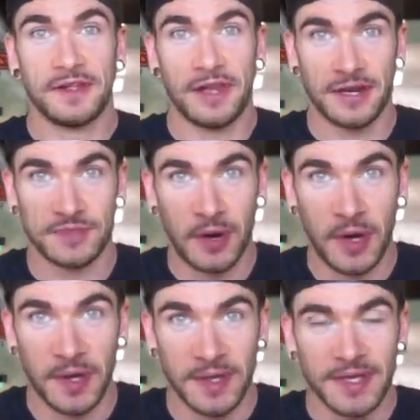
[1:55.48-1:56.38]
large
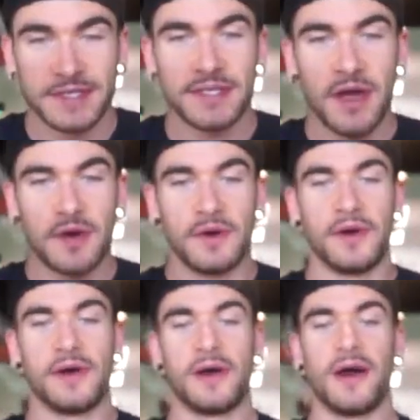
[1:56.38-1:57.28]
bowl. So,
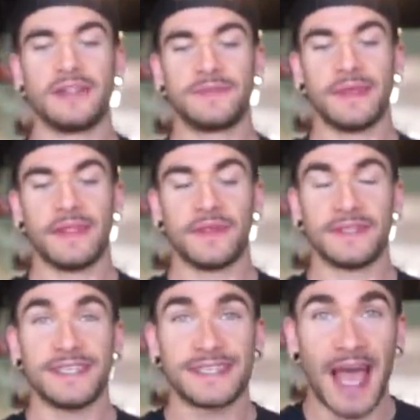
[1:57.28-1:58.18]
ultimately though,
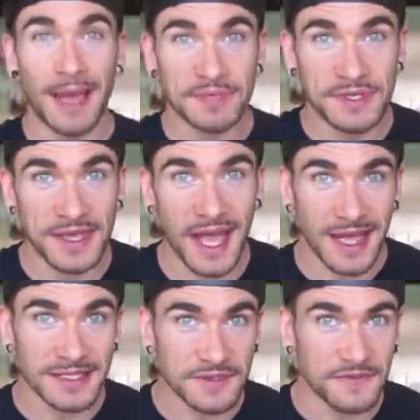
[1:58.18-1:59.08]
this is absolutely
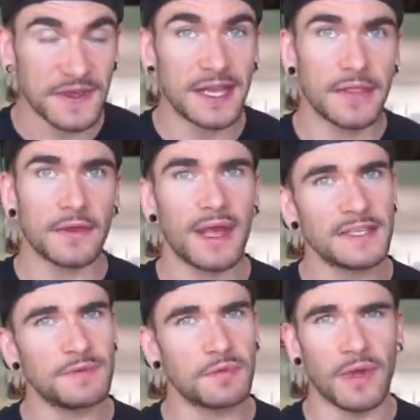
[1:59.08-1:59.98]
undefeated. There
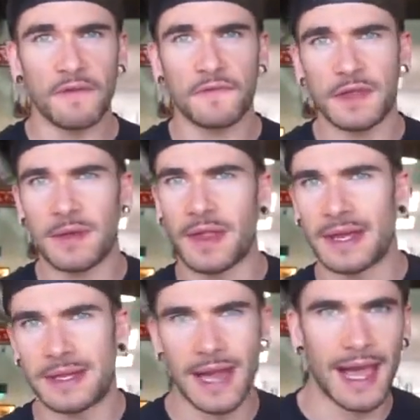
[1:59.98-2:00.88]
has been roughly about
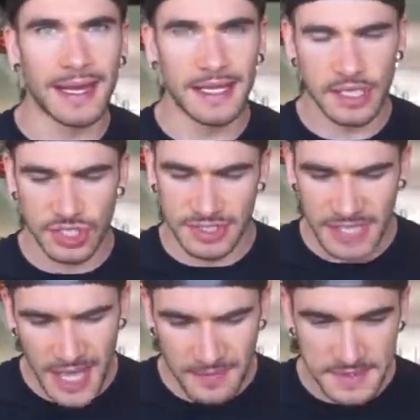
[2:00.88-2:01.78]
like 9-ish
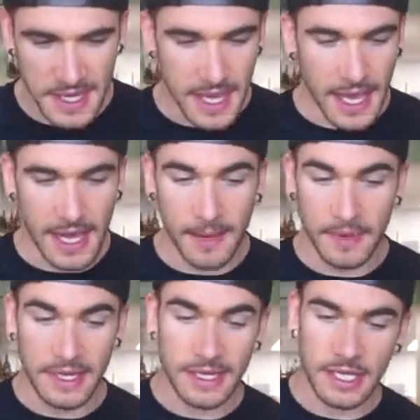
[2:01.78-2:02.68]
attempts, but in